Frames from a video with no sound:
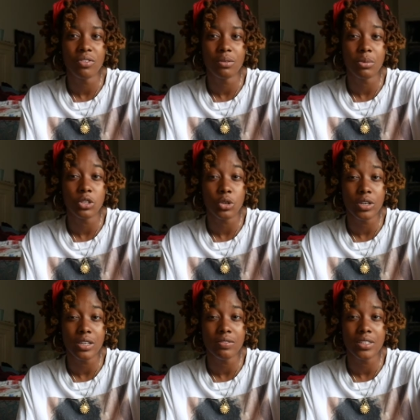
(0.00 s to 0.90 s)
for the
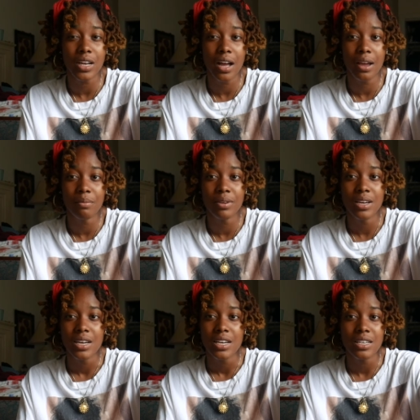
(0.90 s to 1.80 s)
majority of the time
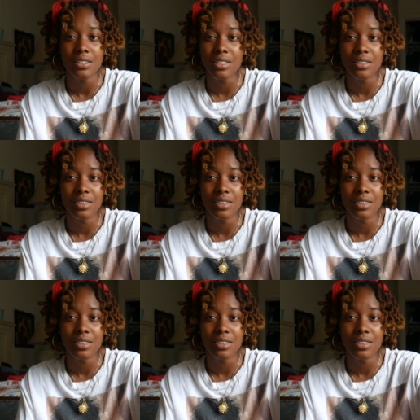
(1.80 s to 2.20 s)
isn't